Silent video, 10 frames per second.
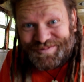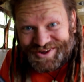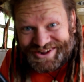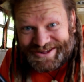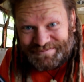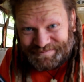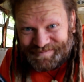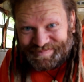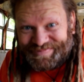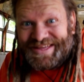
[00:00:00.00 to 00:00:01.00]
work,
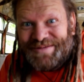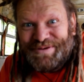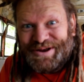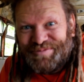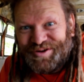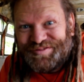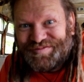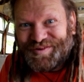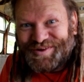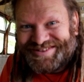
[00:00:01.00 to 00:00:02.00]
gotta brute
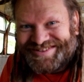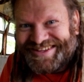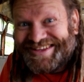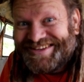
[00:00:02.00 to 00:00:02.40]
force.